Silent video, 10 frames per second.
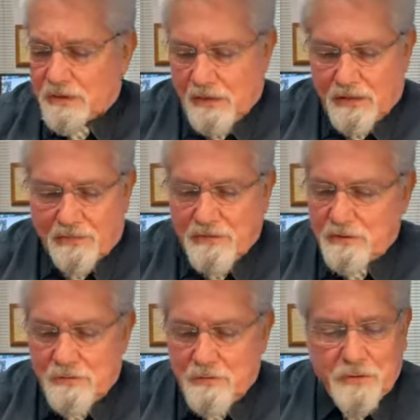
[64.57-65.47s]
shall
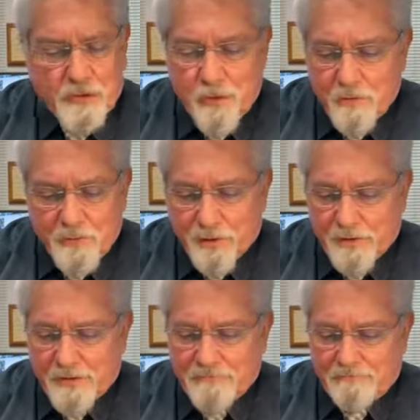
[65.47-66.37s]
do no
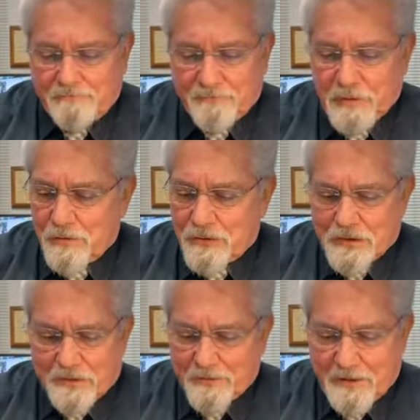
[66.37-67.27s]
murder you
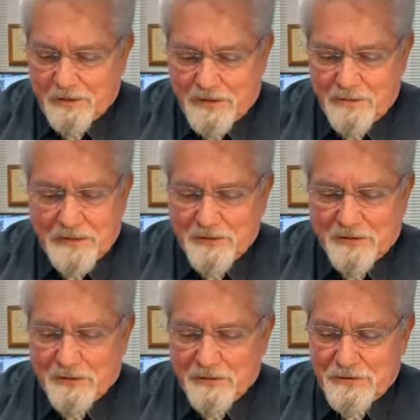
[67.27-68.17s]
shall not commit
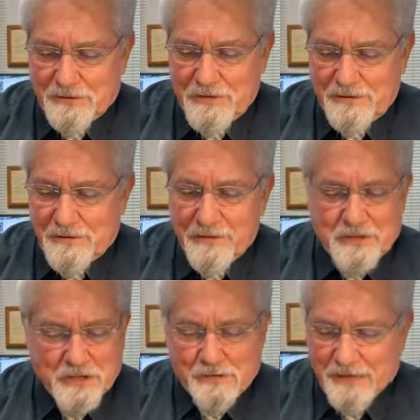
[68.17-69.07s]
adultery. You
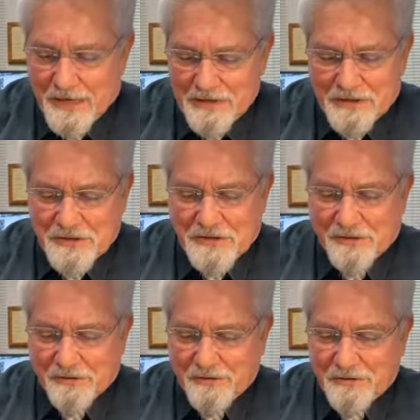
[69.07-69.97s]
shall not
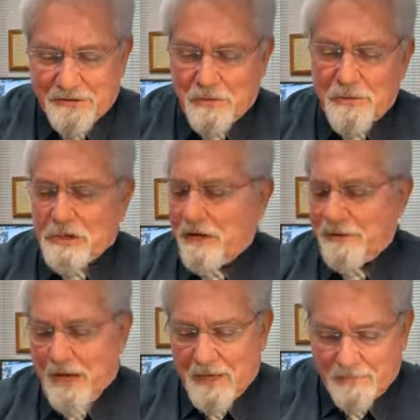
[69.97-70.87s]
steal. You shall
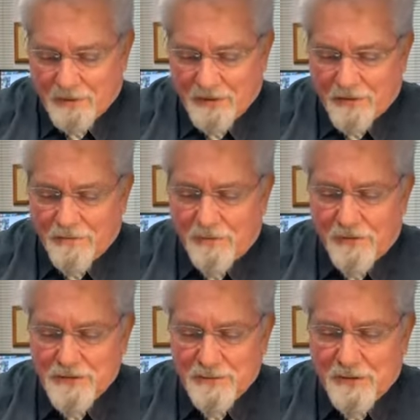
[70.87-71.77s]
not bear
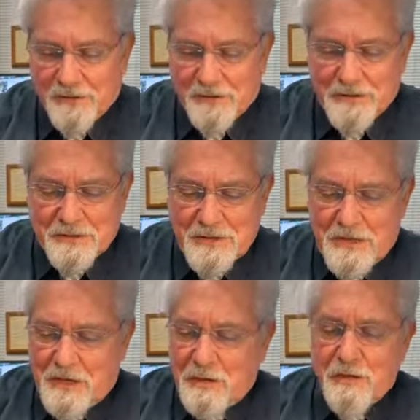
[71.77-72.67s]
false witness.
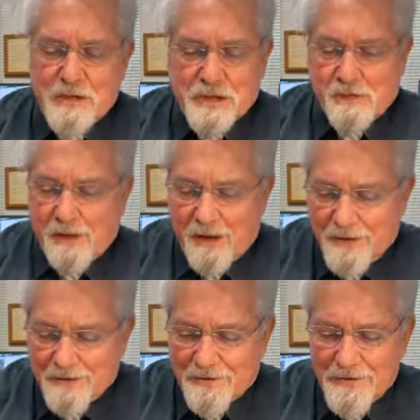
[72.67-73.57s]
You shall
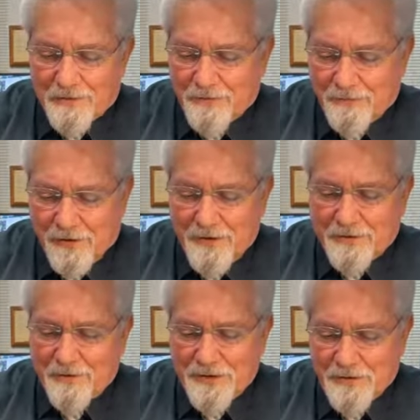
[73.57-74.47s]
honor your
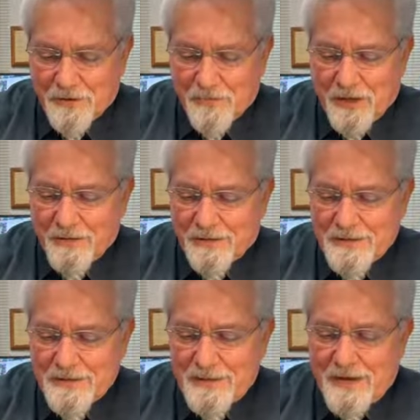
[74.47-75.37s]
father and your
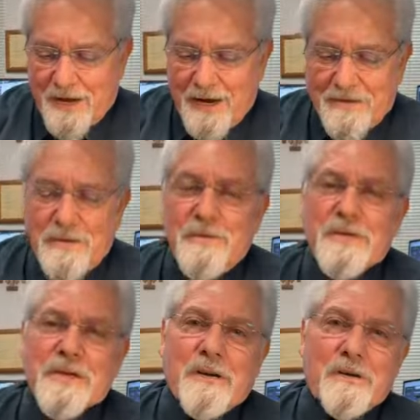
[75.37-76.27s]
mother, and you
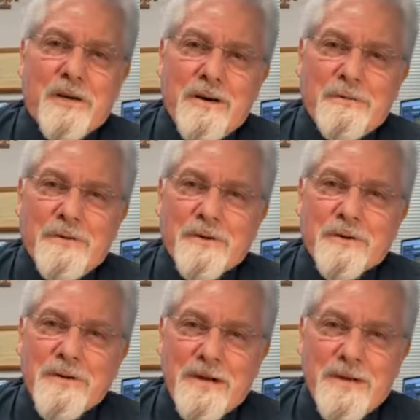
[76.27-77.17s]
shall love
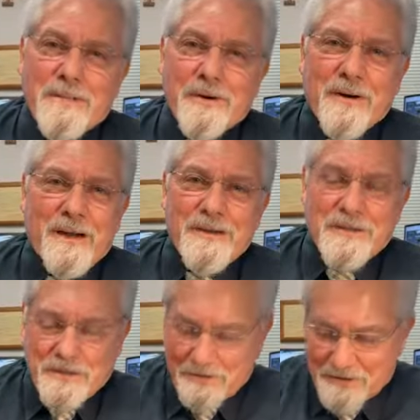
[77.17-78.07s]
your neighbor
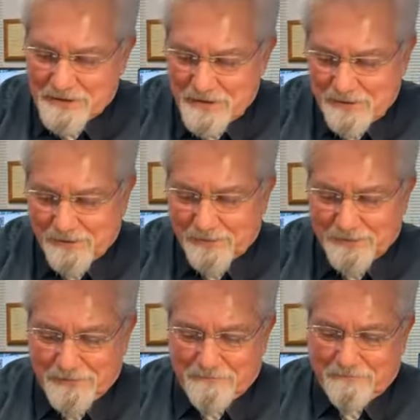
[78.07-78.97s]
as
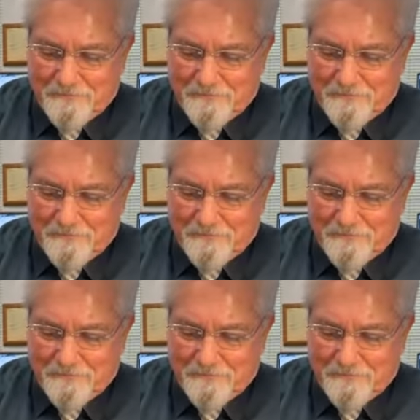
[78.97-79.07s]
yourself.